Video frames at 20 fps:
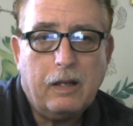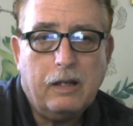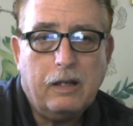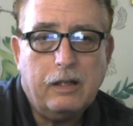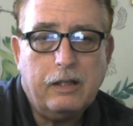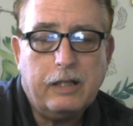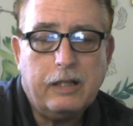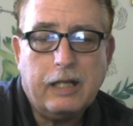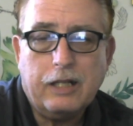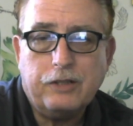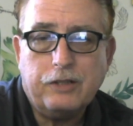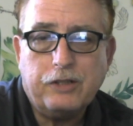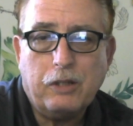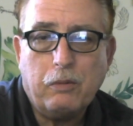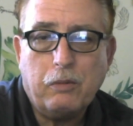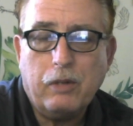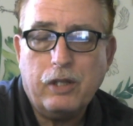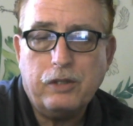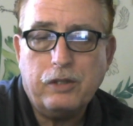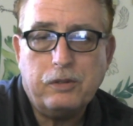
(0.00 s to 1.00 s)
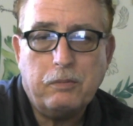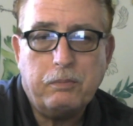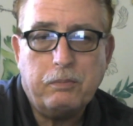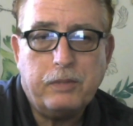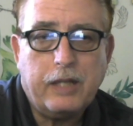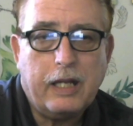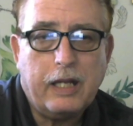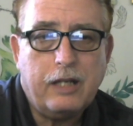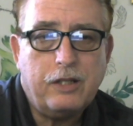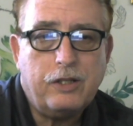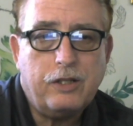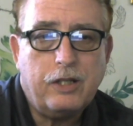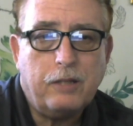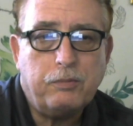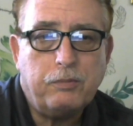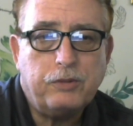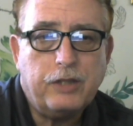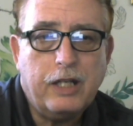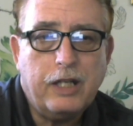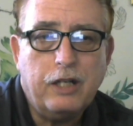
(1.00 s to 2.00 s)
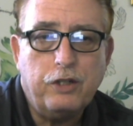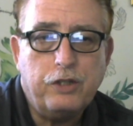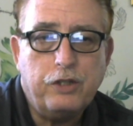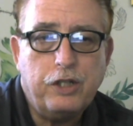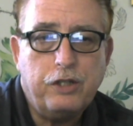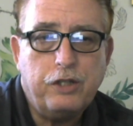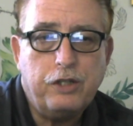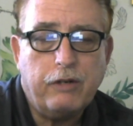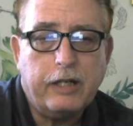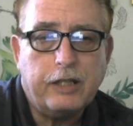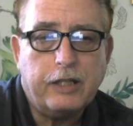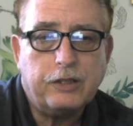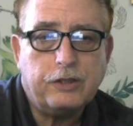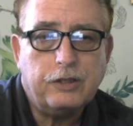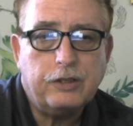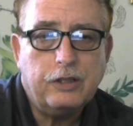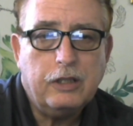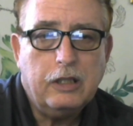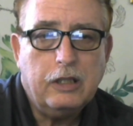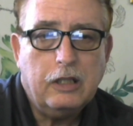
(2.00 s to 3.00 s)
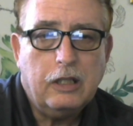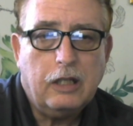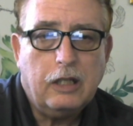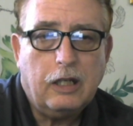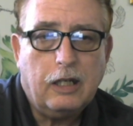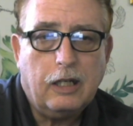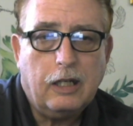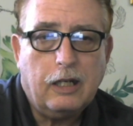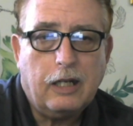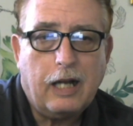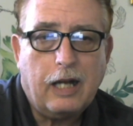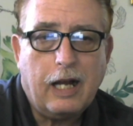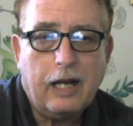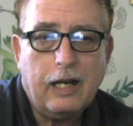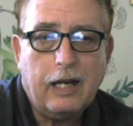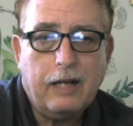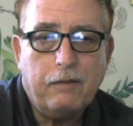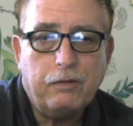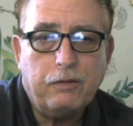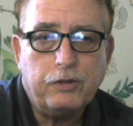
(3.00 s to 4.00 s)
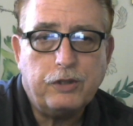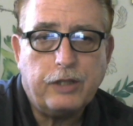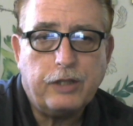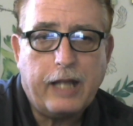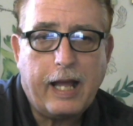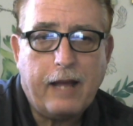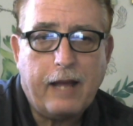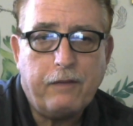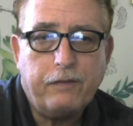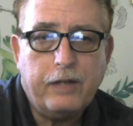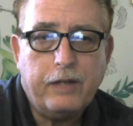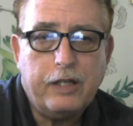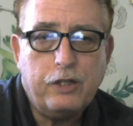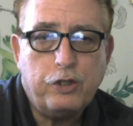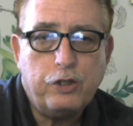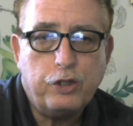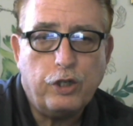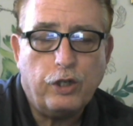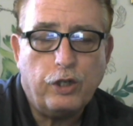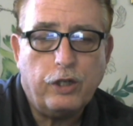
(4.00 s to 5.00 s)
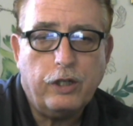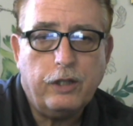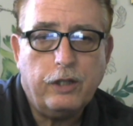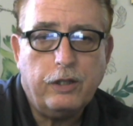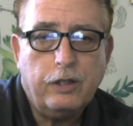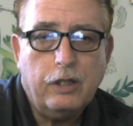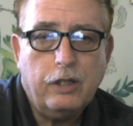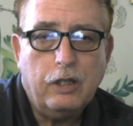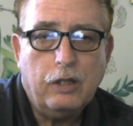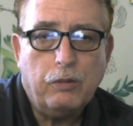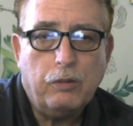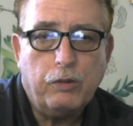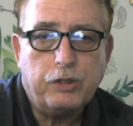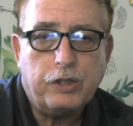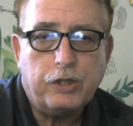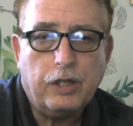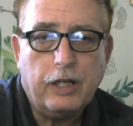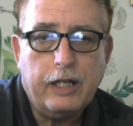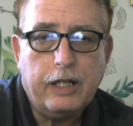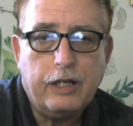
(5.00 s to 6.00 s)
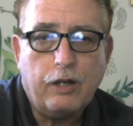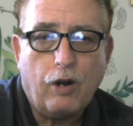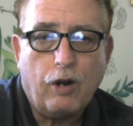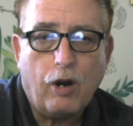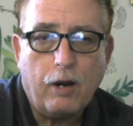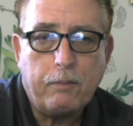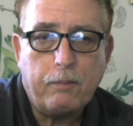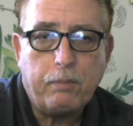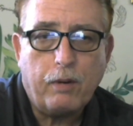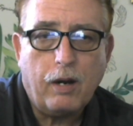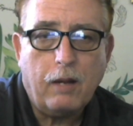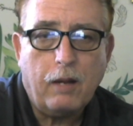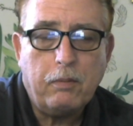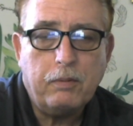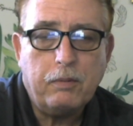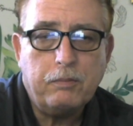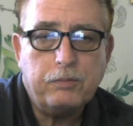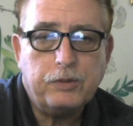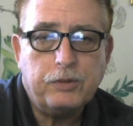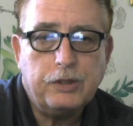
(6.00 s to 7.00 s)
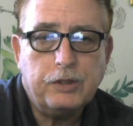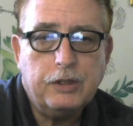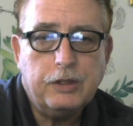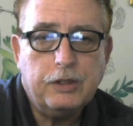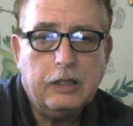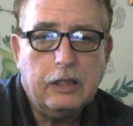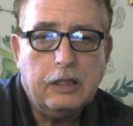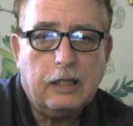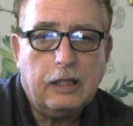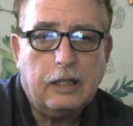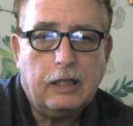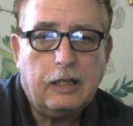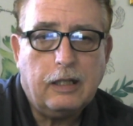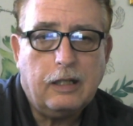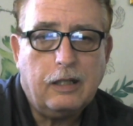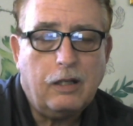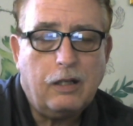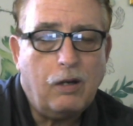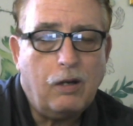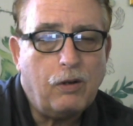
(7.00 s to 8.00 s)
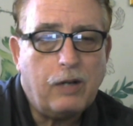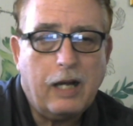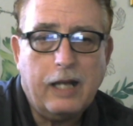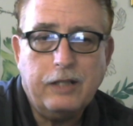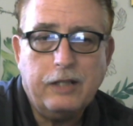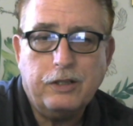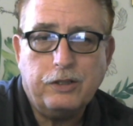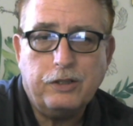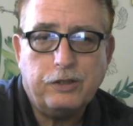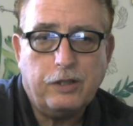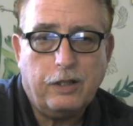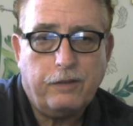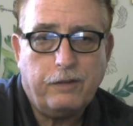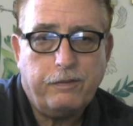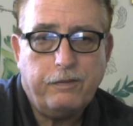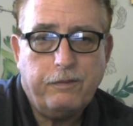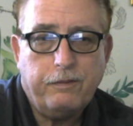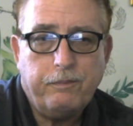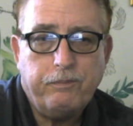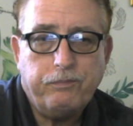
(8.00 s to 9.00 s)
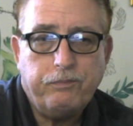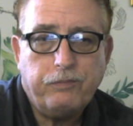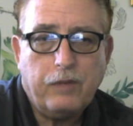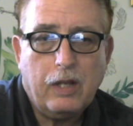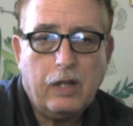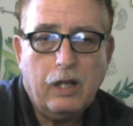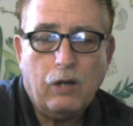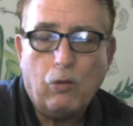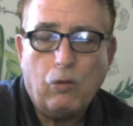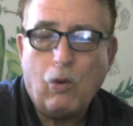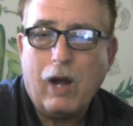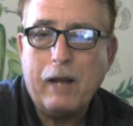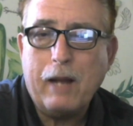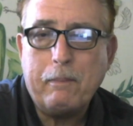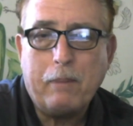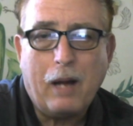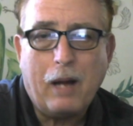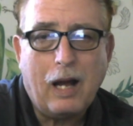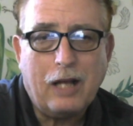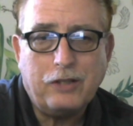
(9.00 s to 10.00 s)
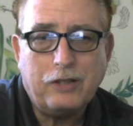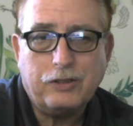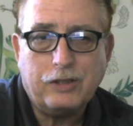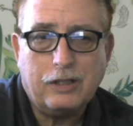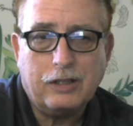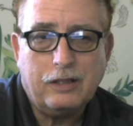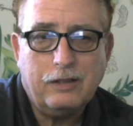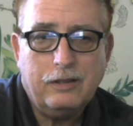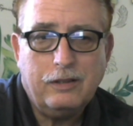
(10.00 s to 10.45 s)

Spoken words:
you got to stay away with some potato chips. Energy drinks, high levels of caffeine, sugar, which can lead to heart problems, all kinds of stuff. White pasta,